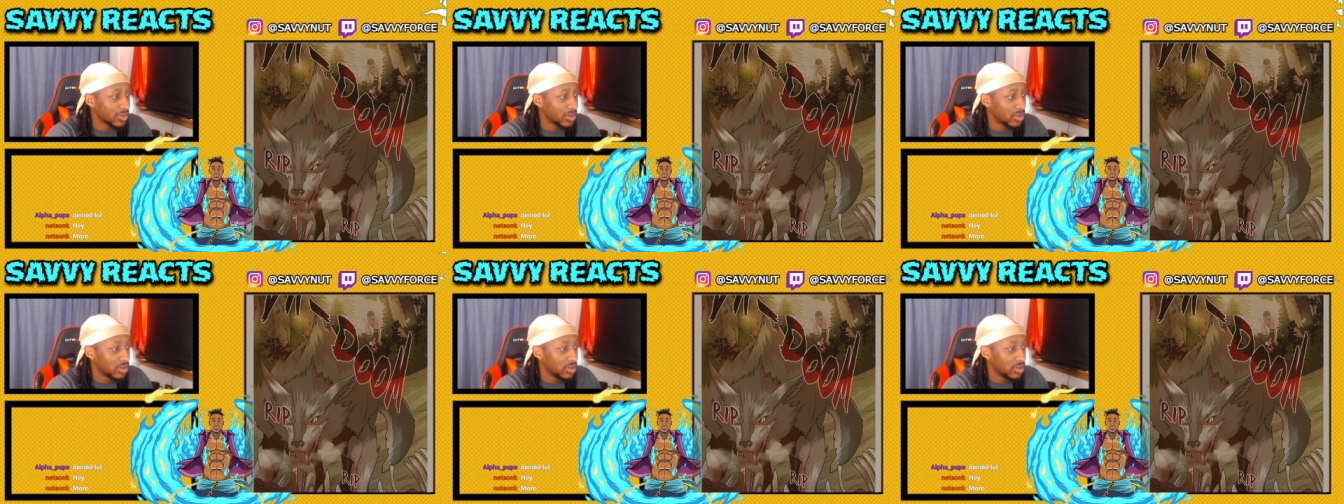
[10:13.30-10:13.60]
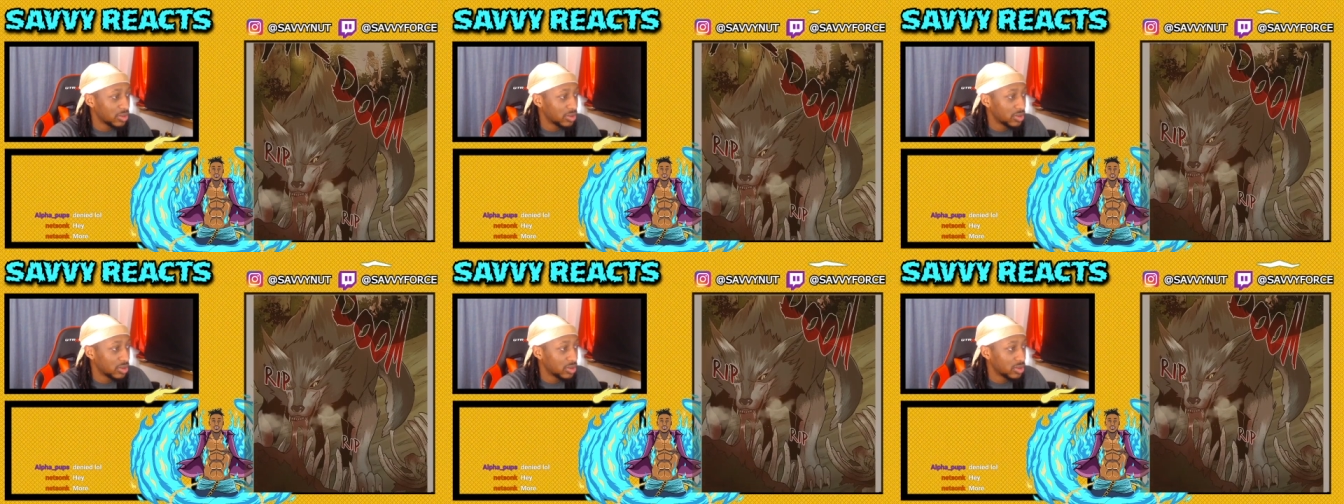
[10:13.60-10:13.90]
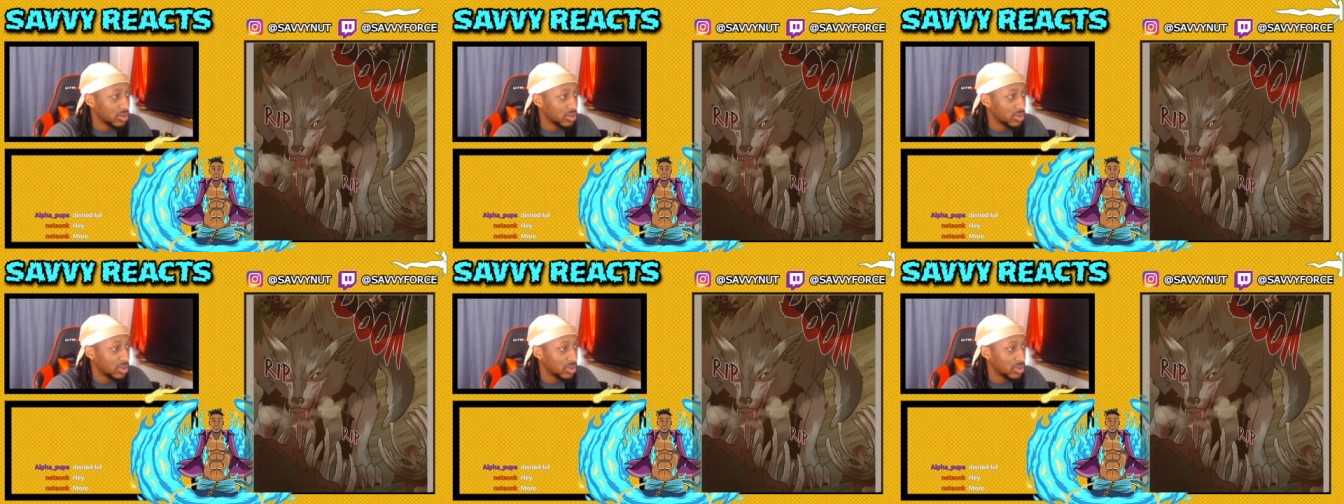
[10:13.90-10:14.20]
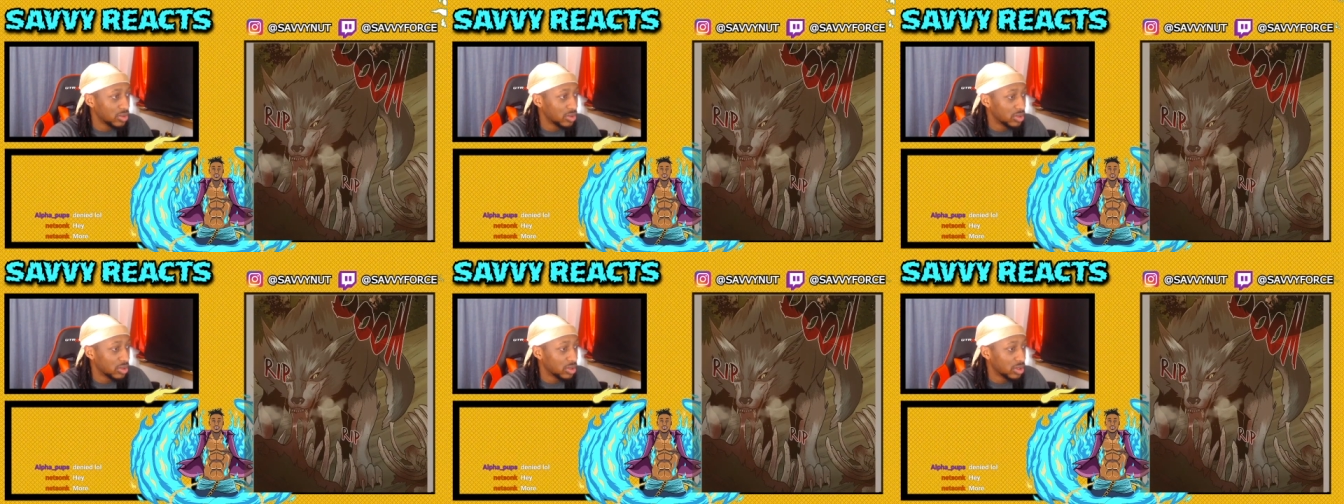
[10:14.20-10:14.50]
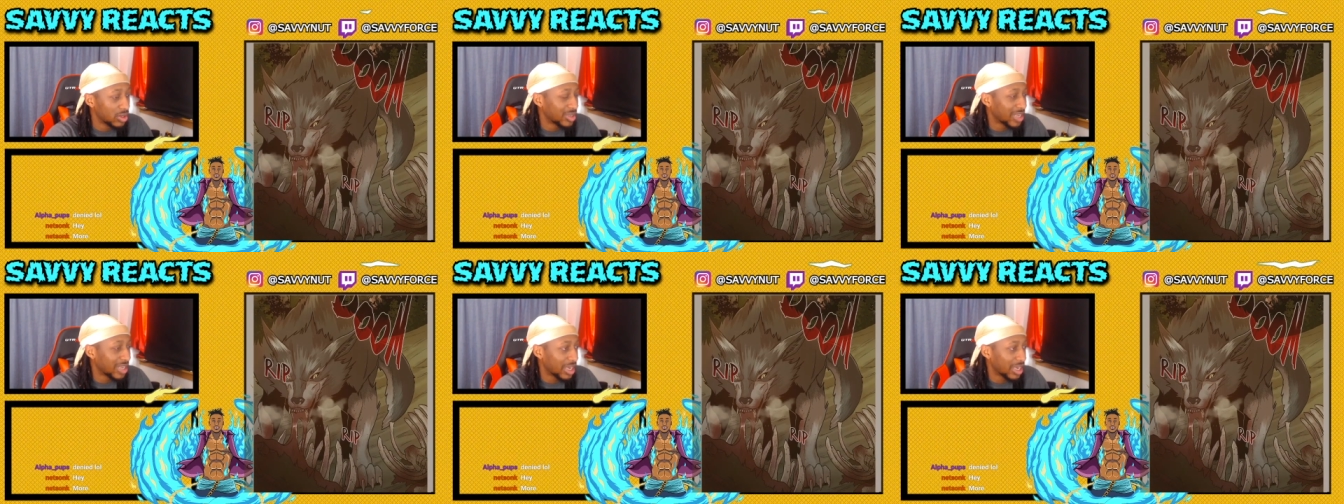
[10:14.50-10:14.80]
Ooh,
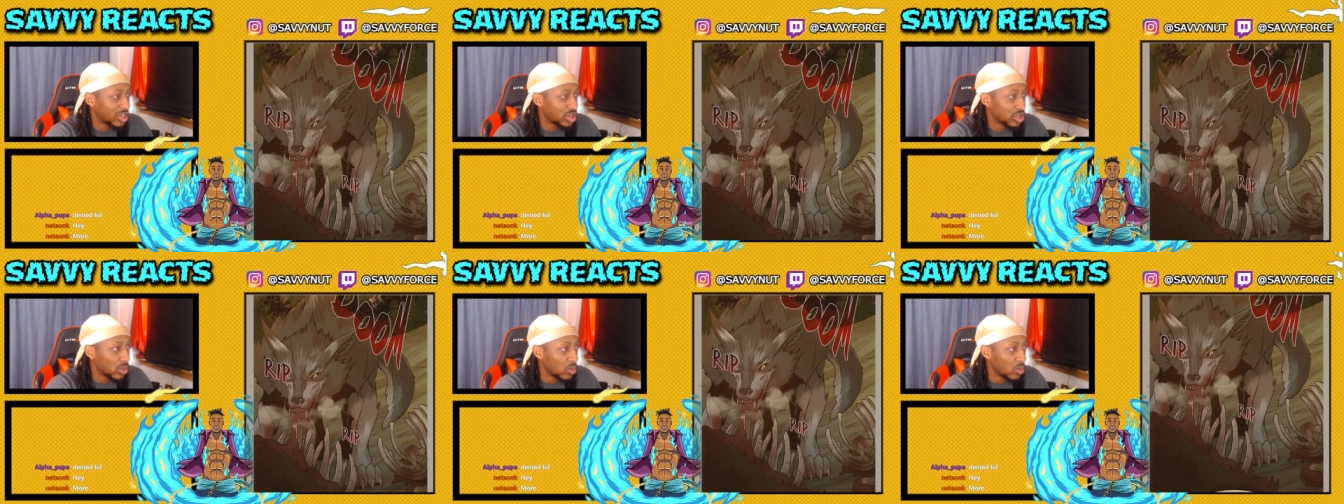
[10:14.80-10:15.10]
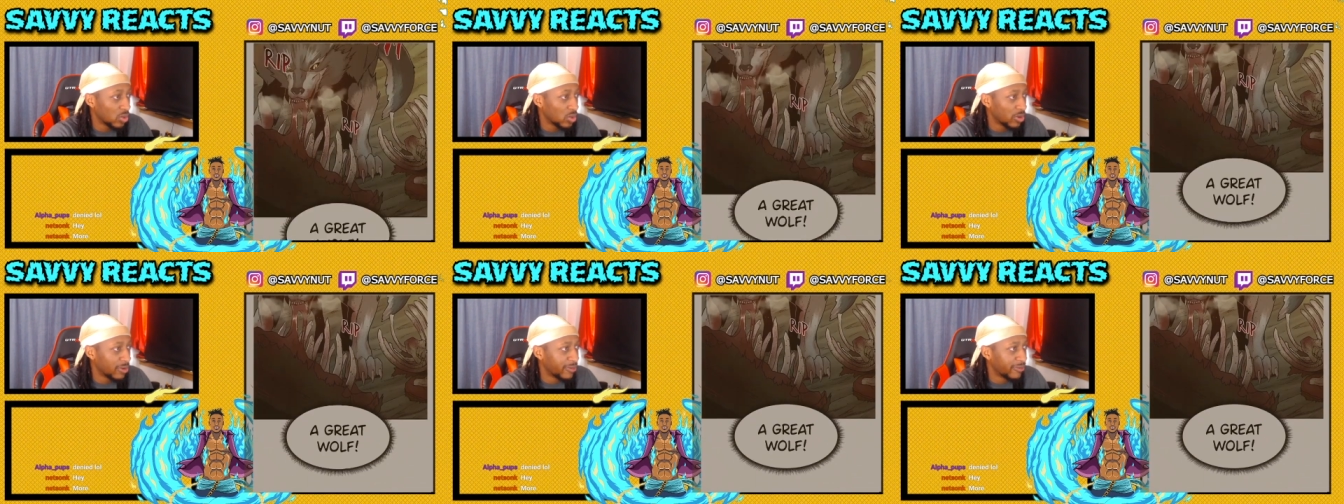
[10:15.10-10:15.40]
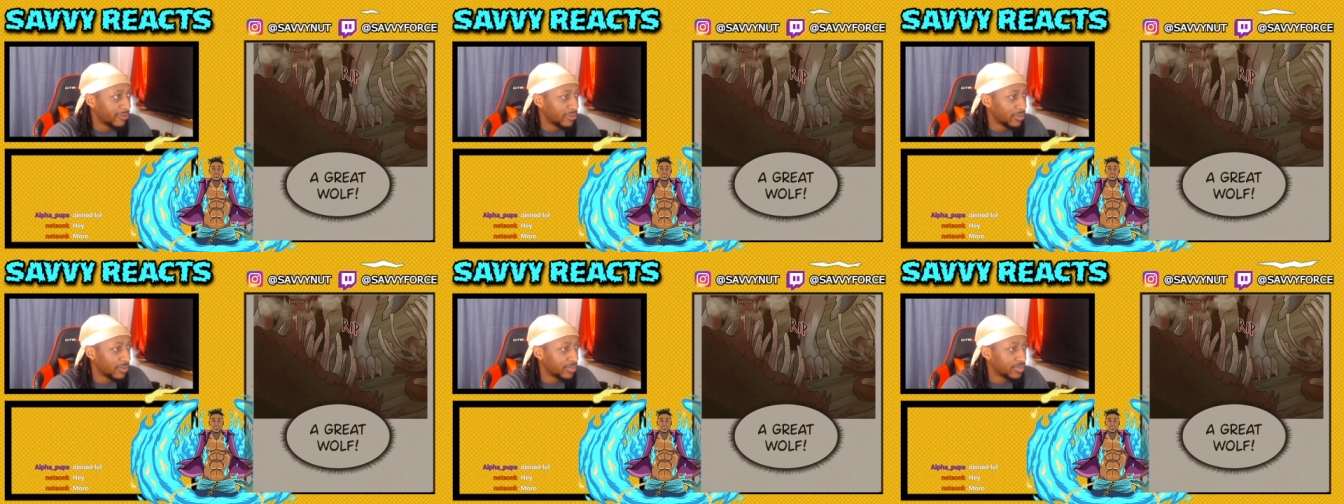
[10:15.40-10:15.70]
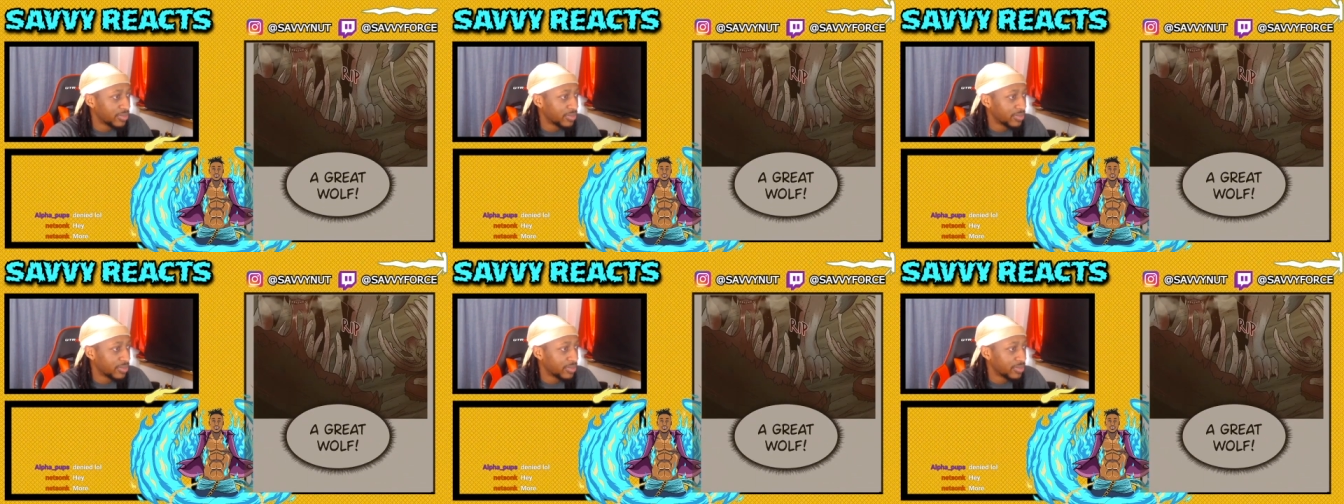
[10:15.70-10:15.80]
looks like just a wolf.